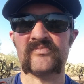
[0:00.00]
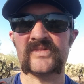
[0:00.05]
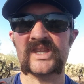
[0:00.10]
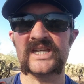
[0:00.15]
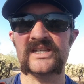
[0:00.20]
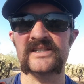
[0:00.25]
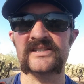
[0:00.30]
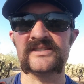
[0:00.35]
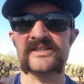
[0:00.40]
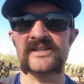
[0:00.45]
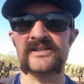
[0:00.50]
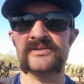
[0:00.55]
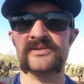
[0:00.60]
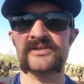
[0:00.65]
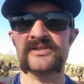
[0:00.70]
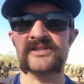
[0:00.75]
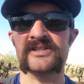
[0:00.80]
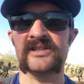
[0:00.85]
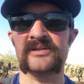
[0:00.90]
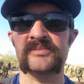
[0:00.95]
it's
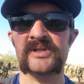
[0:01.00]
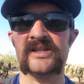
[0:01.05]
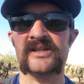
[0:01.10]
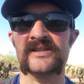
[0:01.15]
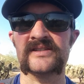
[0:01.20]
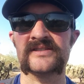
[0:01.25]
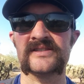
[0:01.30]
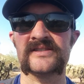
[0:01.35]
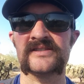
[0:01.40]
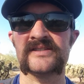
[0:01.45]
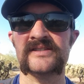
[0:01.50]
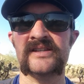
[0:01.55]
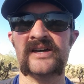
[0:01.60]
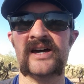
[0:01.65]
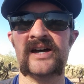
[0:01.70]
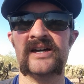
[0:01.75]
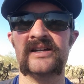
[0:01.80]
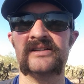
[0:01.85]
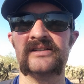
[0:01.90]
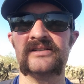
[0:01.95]
interesting because it's
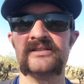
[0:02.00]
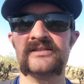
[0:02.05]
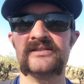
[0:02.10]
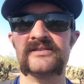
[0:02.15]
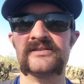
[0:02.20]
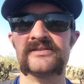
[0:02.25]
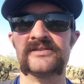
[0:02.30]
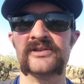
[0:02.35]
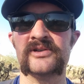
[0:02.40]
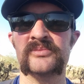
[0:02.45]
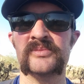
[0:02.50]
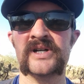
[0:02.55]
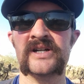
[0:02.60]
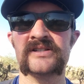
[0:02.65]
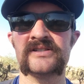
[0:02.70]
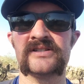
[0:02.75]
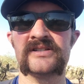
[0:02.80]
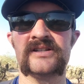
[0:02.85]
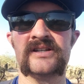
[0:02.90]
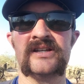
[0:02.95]
not so
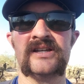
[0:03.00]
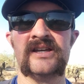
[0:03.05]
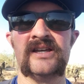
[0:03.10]
much,